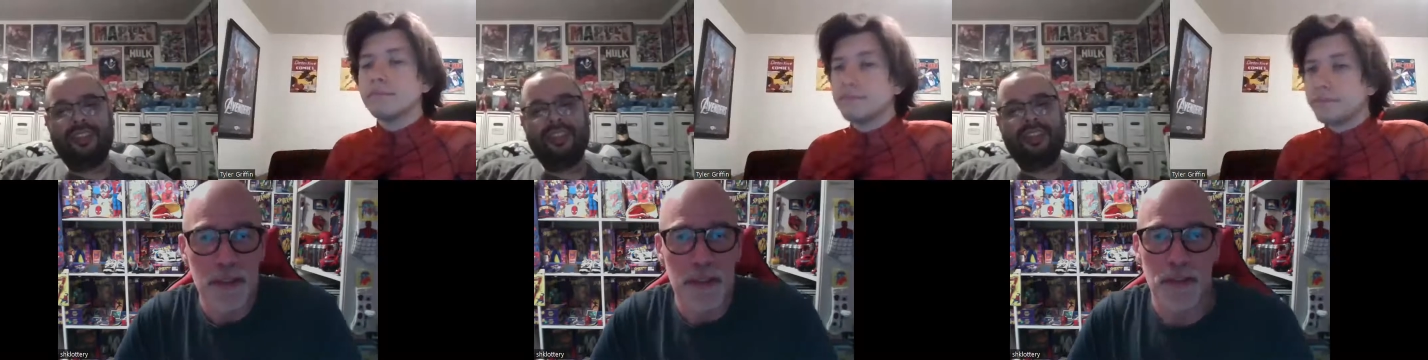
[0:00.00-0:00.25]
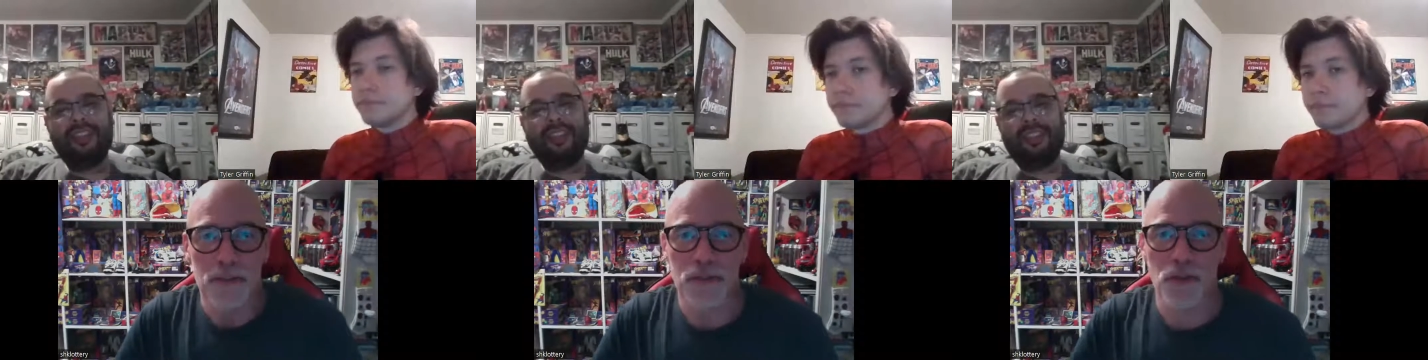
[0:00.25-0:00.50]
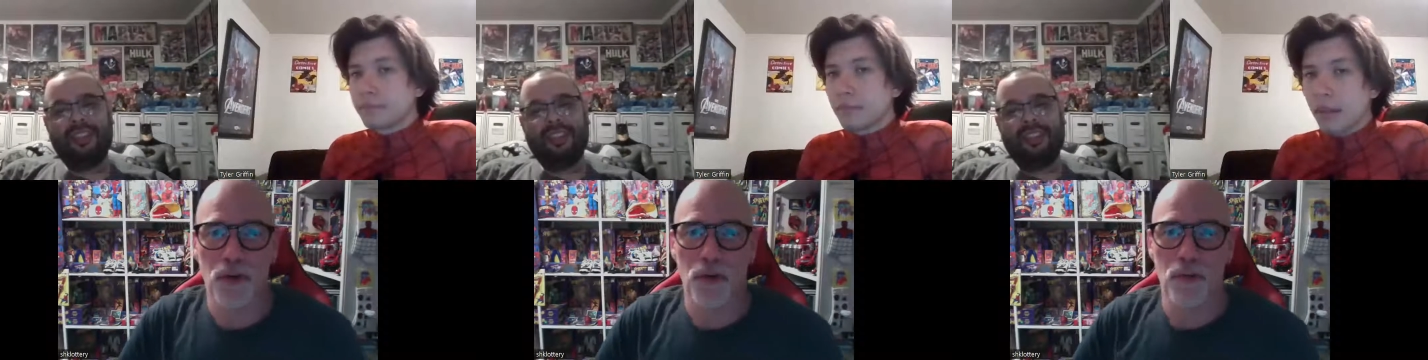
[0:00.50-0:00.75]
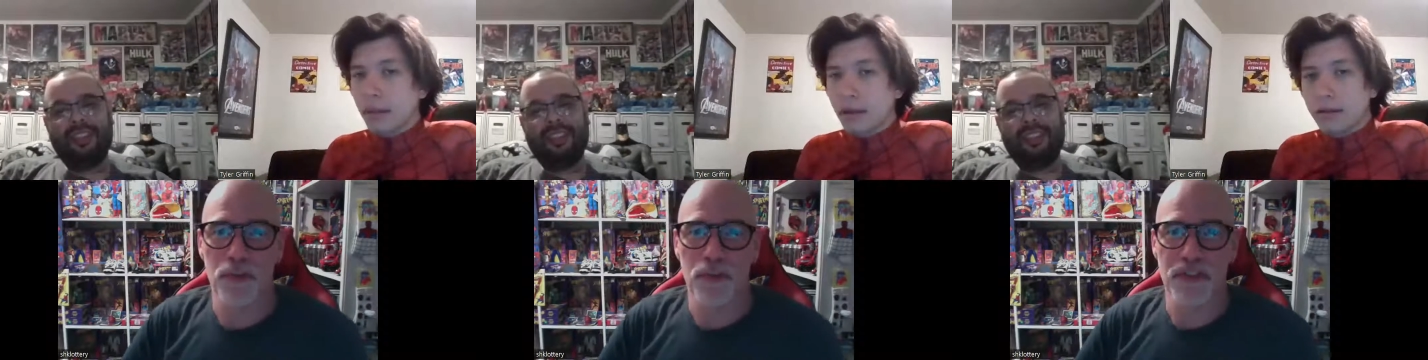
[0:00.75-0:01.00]
Speaker 1: So
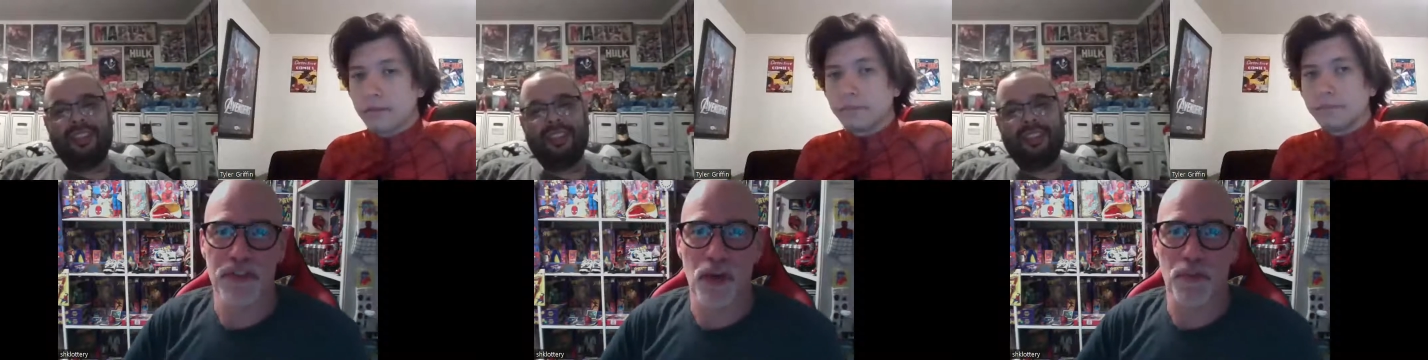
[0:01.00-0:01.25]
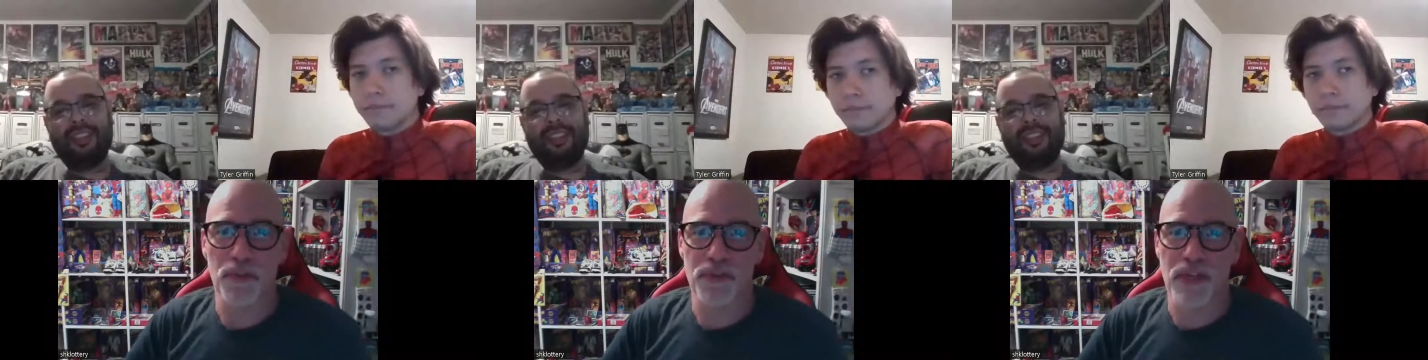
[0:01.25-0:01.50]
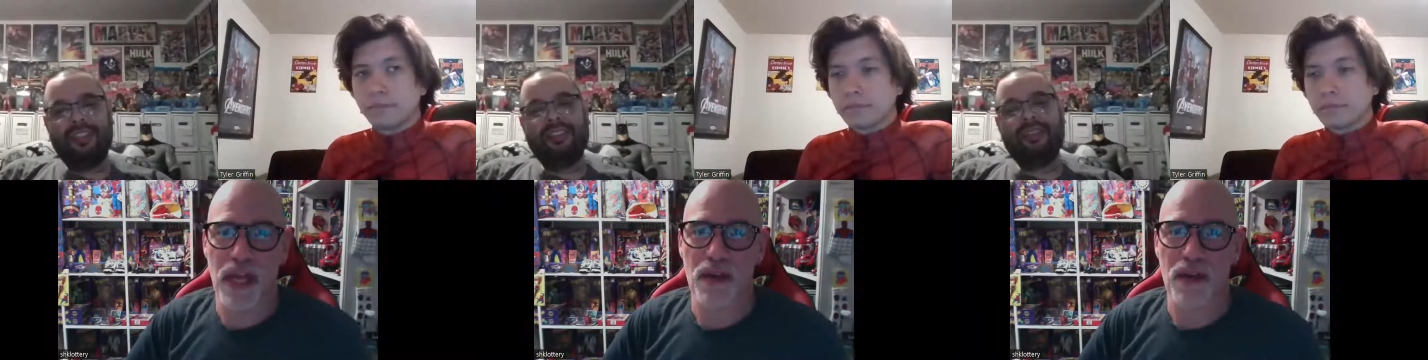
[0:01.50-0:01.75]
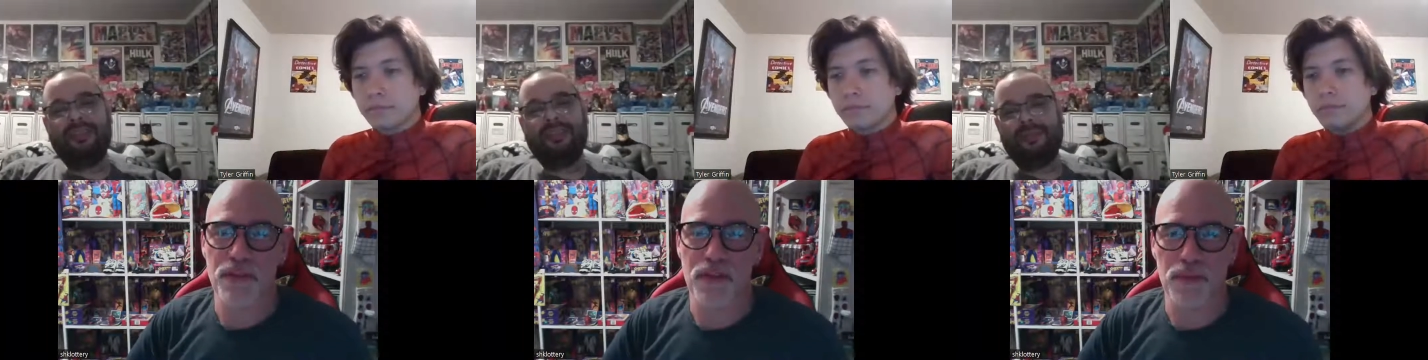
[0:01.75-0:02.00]
please help us out,
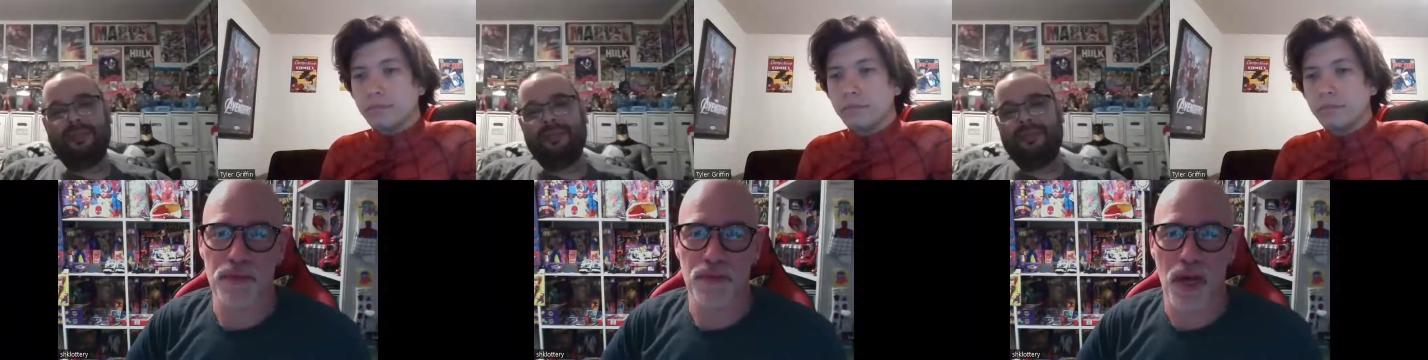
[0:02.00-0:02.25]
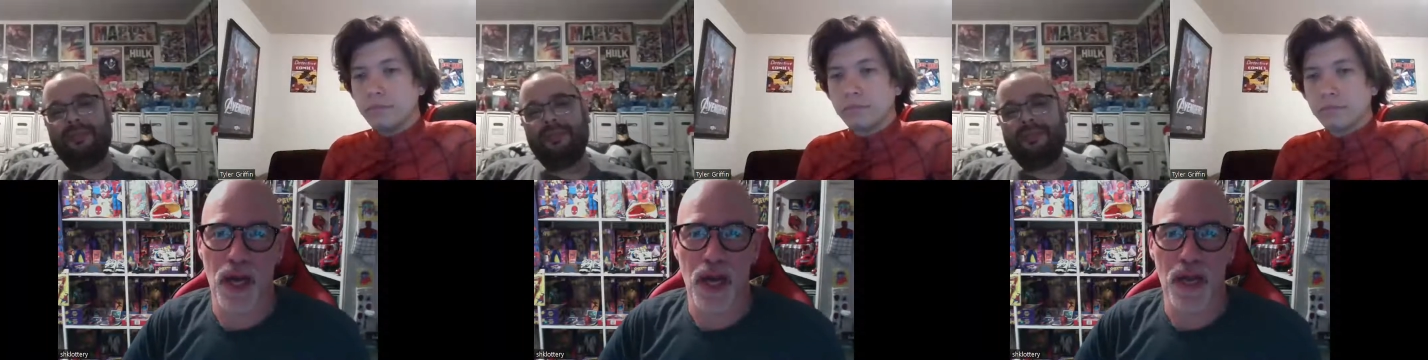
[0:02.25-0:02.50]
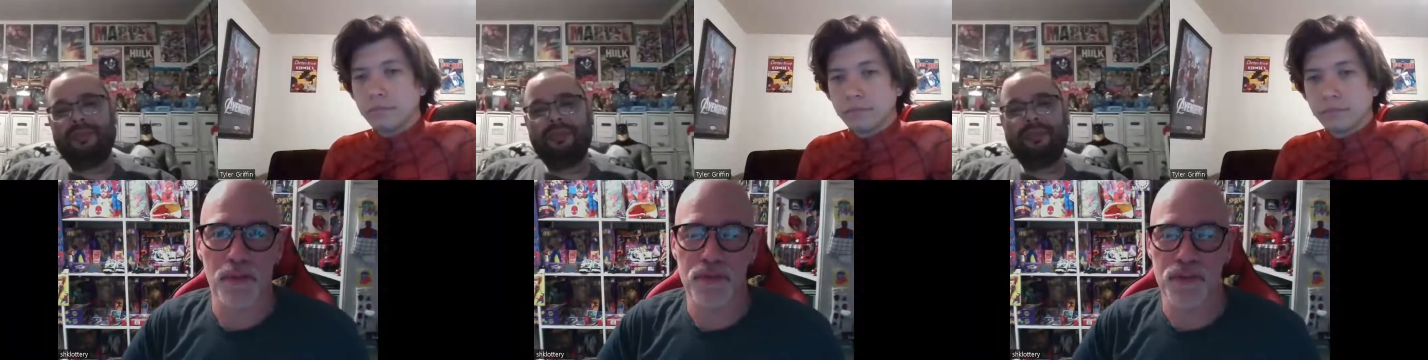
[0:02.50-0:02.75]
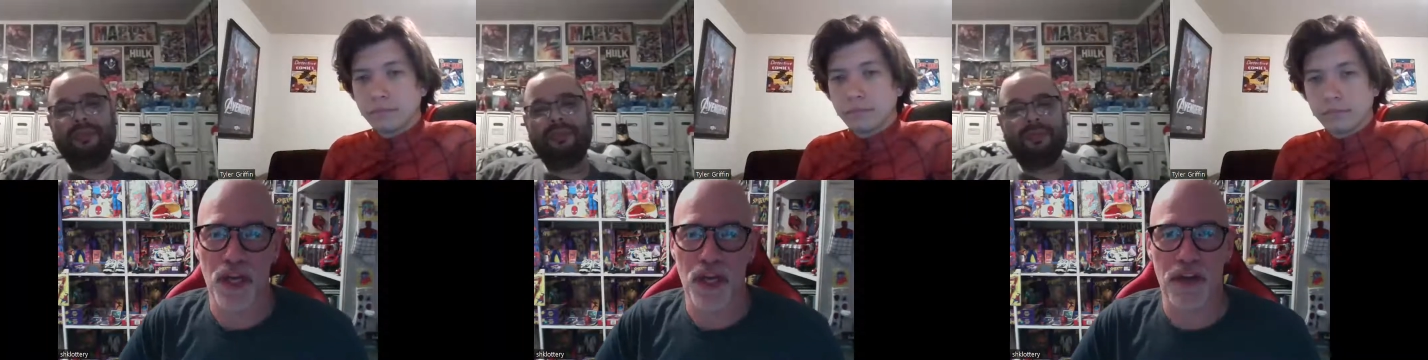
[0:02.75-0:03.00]
subscribe,
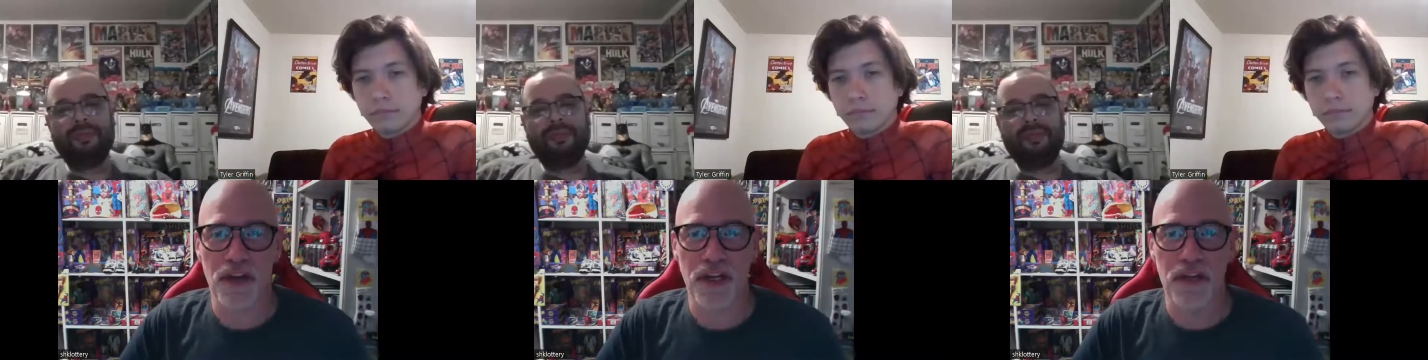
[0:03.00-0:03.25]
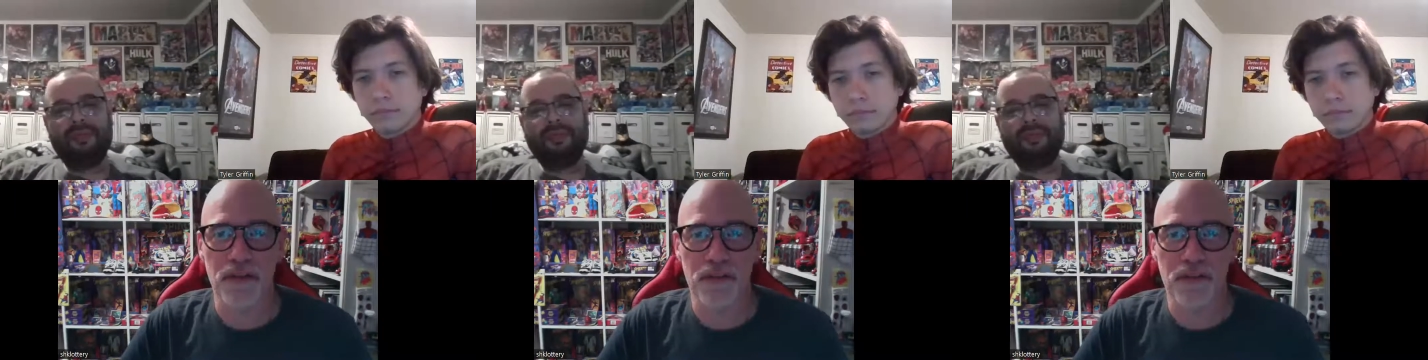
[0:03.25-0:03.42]
share it.